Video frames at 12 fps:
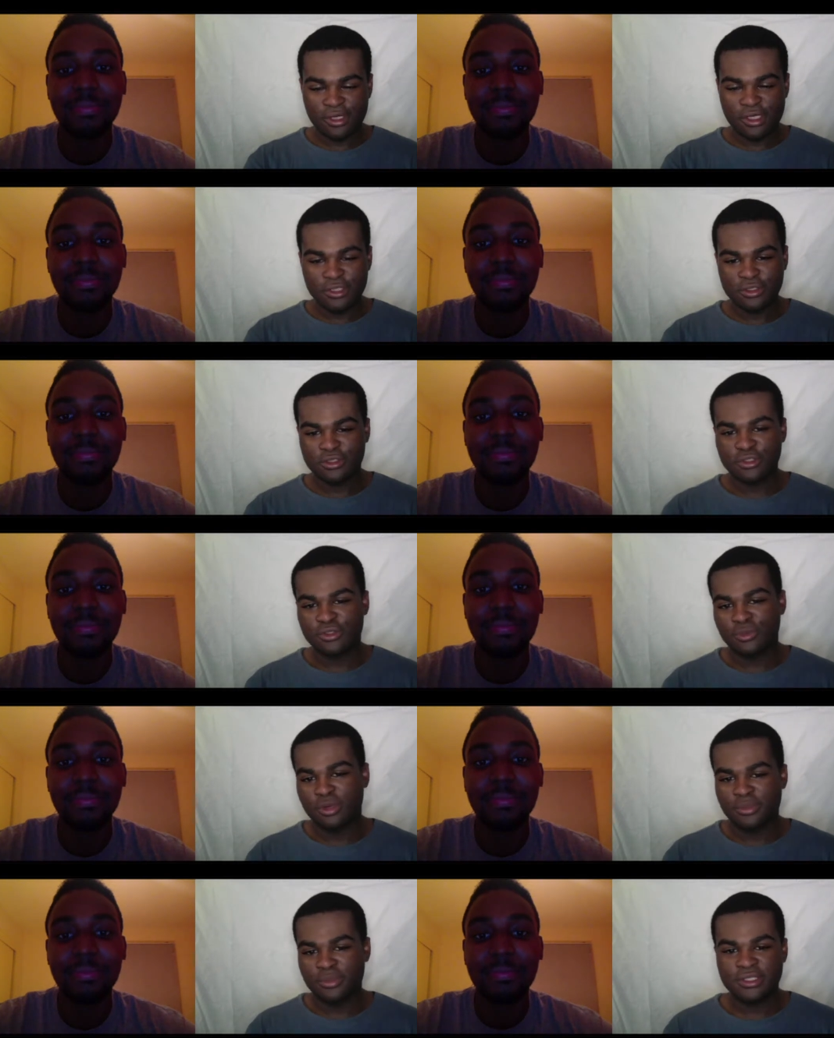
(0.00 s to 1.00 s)
Speaker 1: So this is
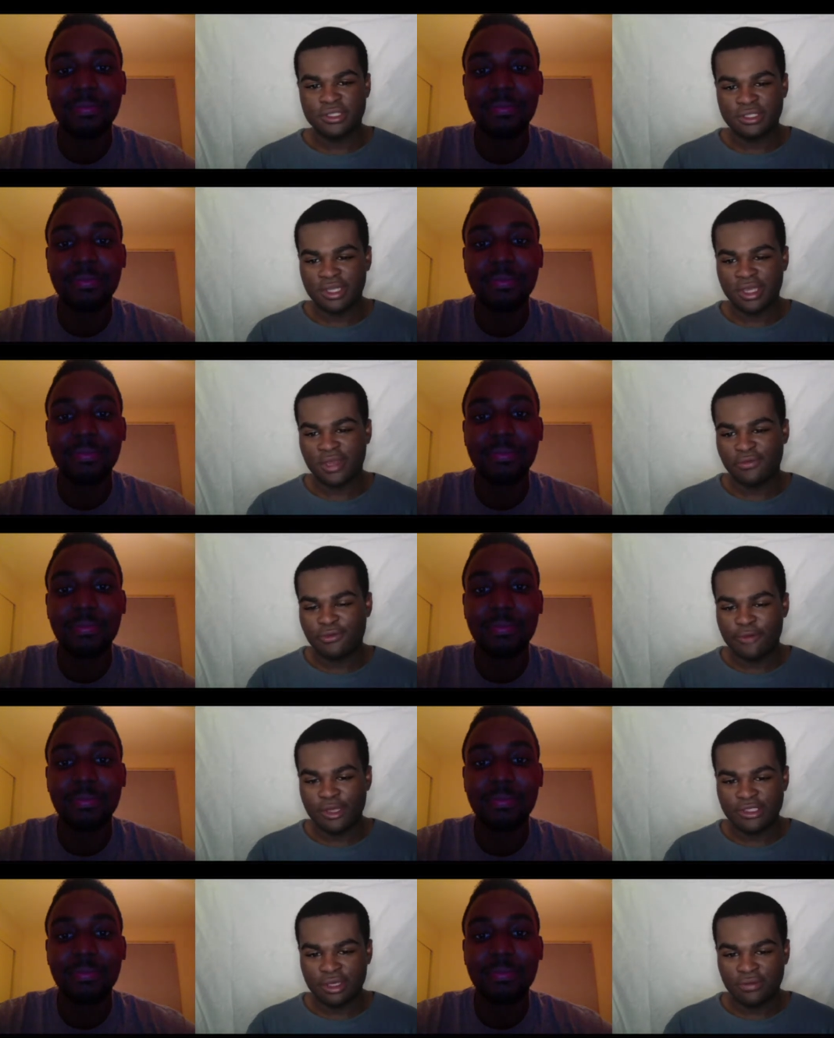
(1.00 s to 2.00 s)
one business that I have for
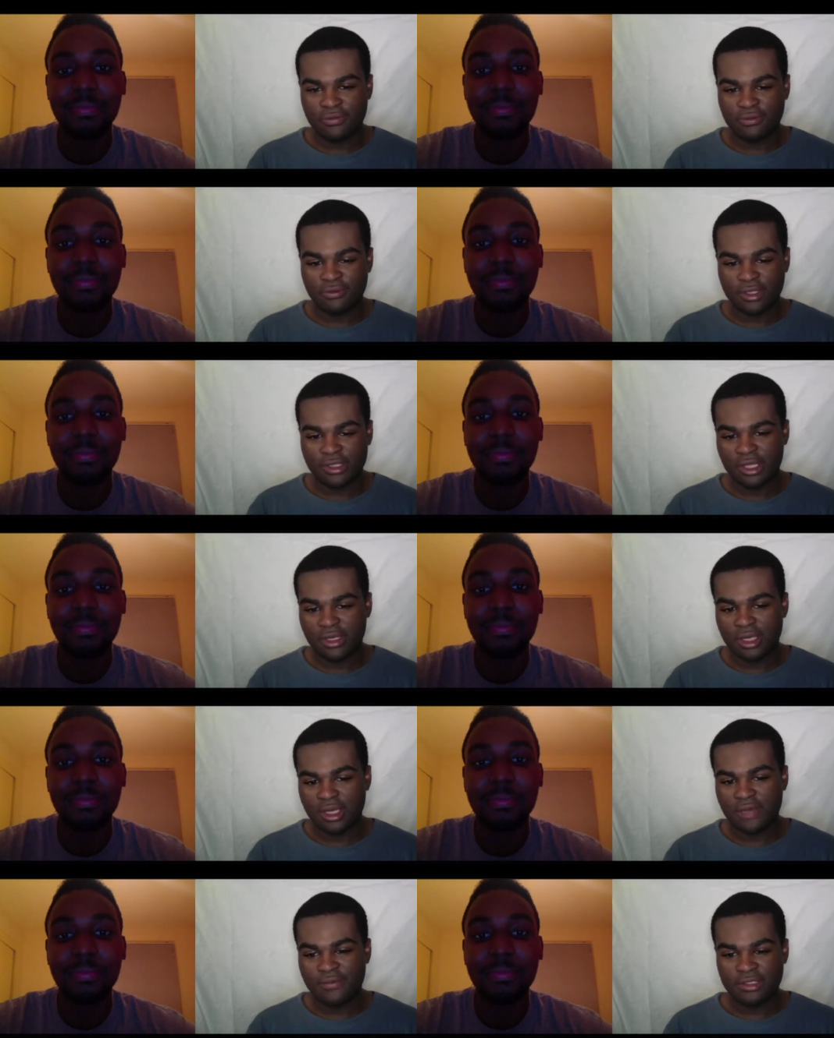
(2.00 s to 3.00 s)
myself, and then
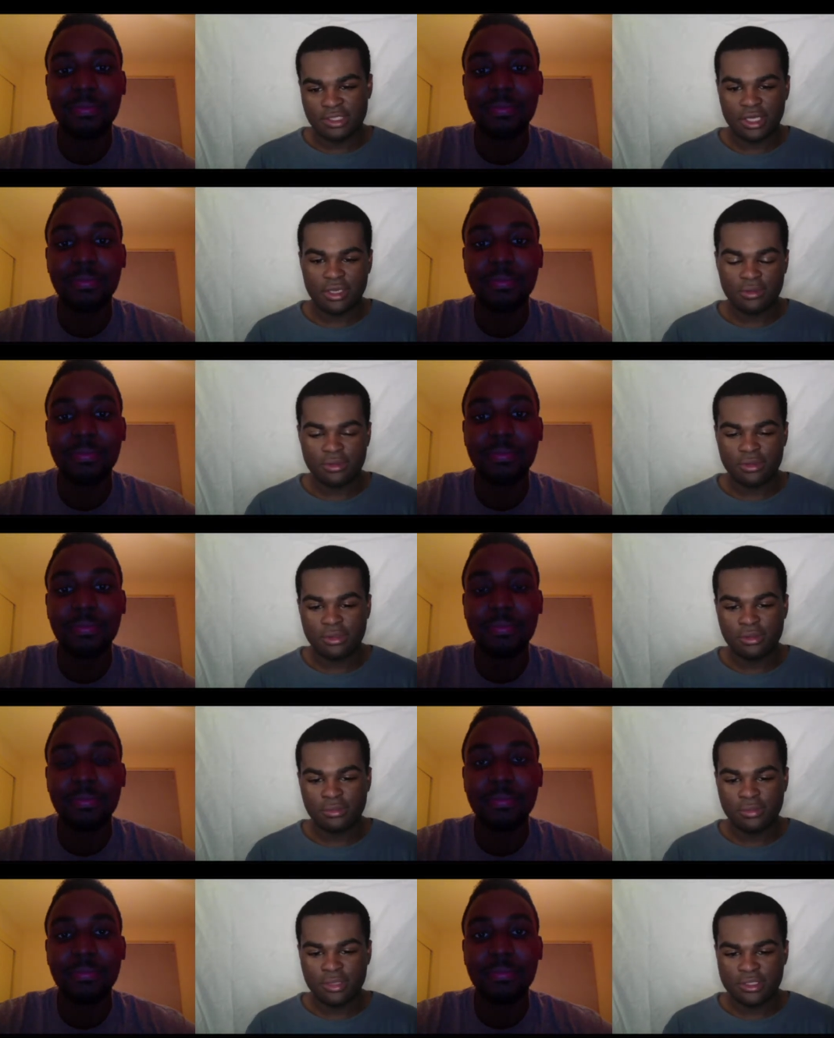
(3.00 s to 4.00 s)
I have a second
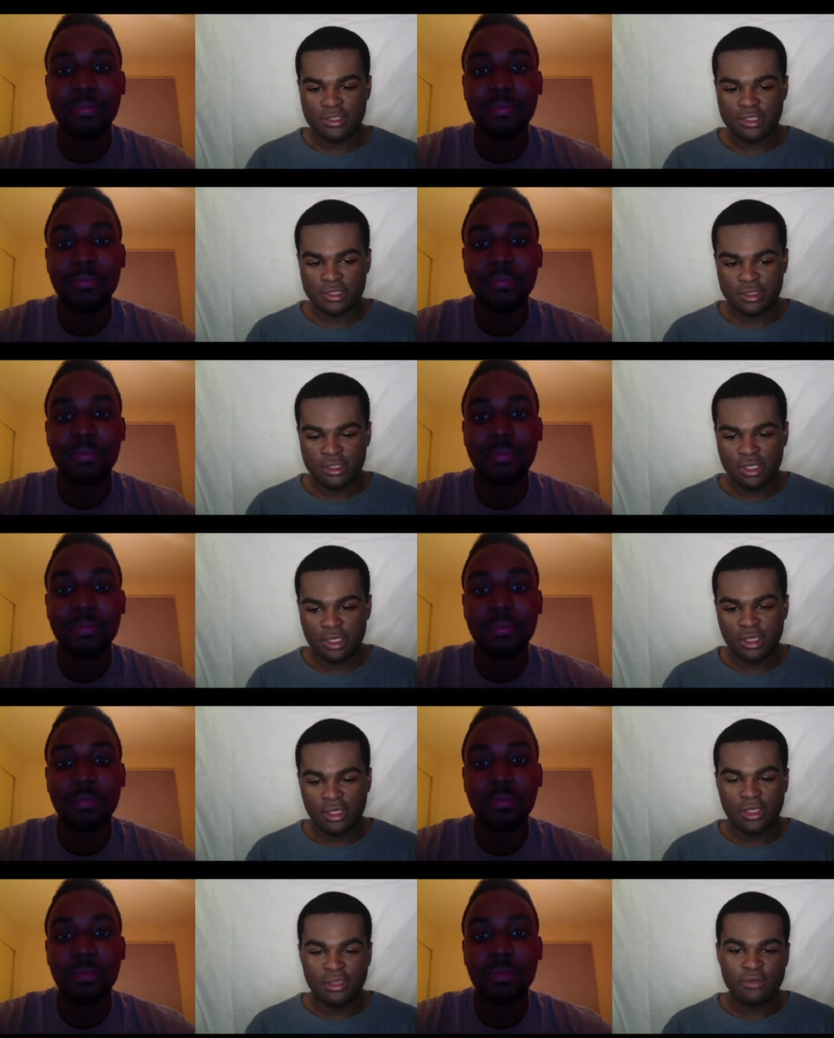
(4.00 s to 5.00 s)
business
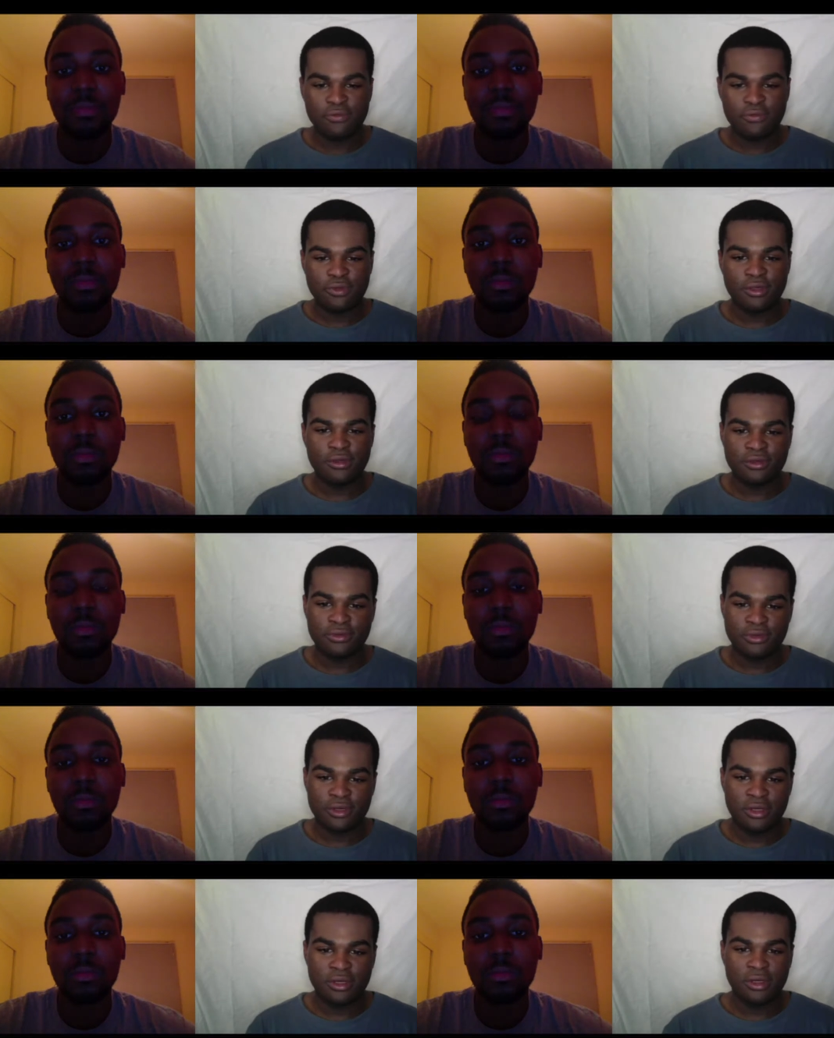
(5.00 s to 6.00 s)
in the field
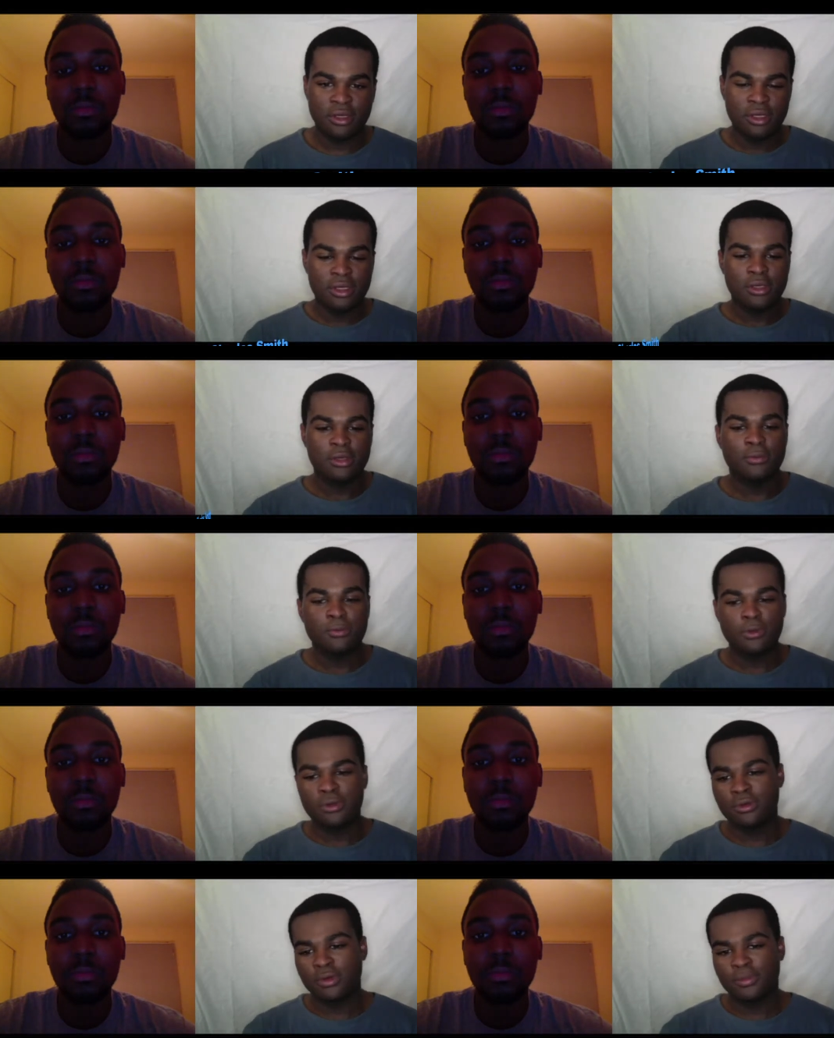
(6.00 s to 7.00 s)
of
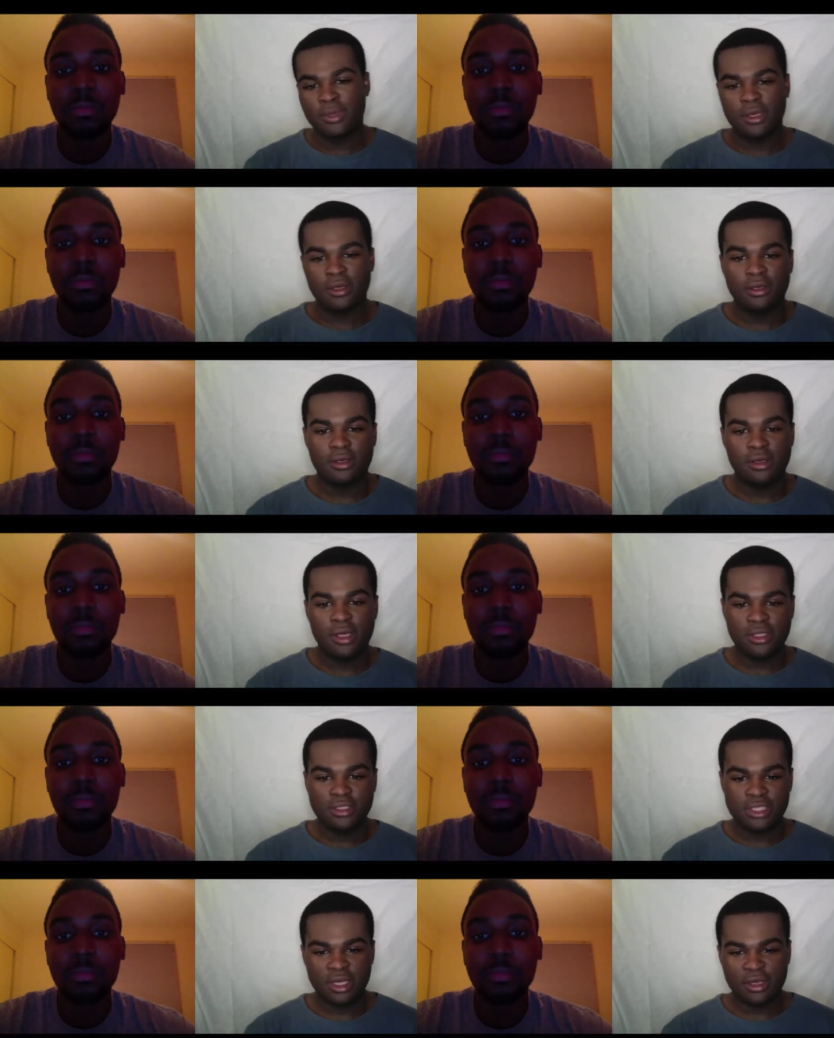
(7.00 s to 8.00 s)
computer repair
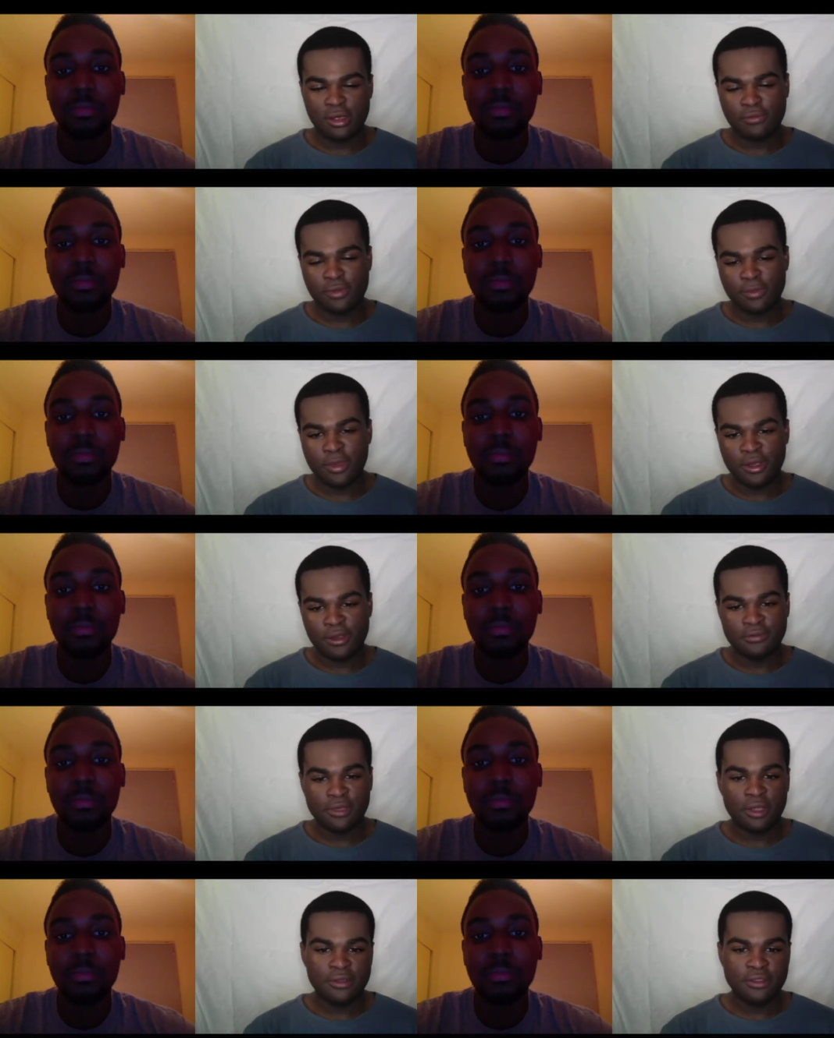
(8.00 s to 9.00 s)
and tech and repair of
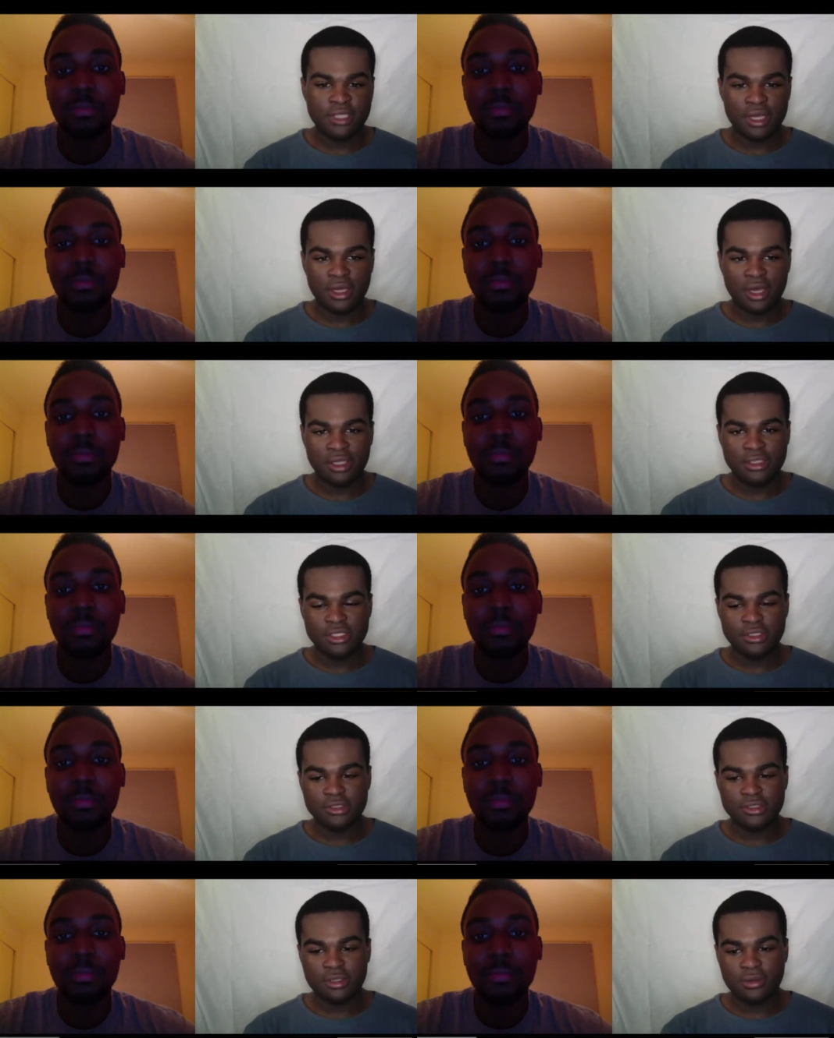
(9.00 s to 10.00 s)
other technologies.
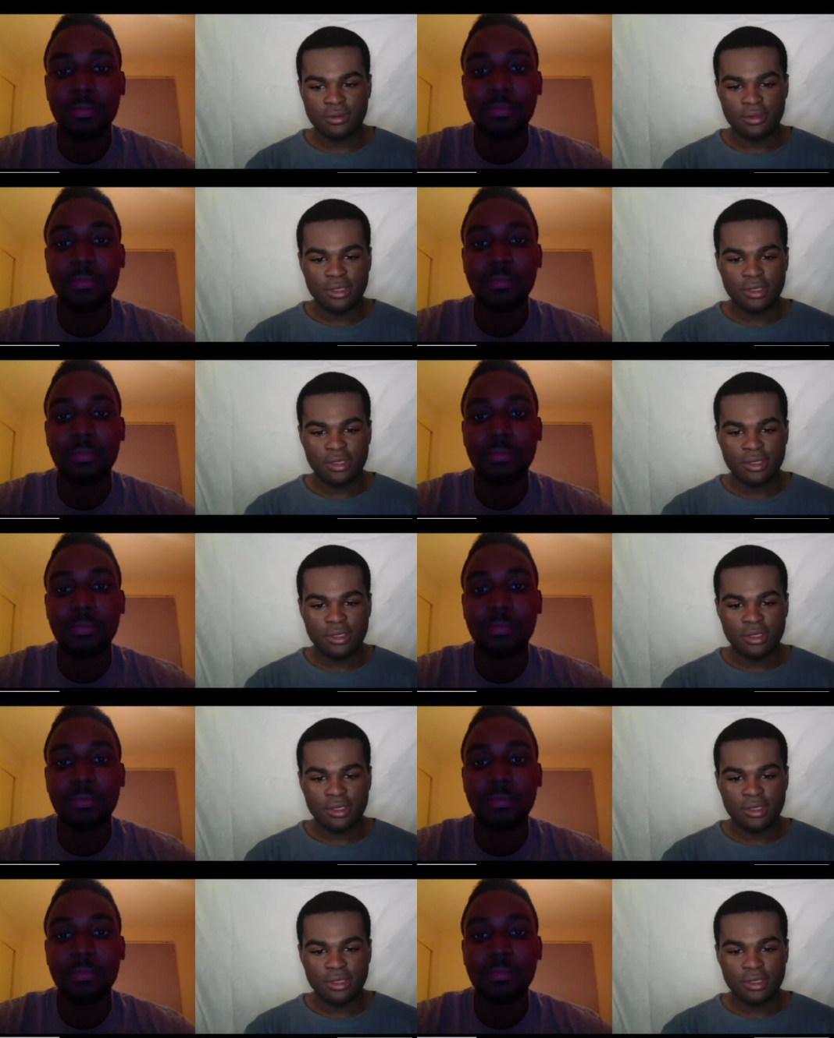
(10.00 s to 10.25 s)
So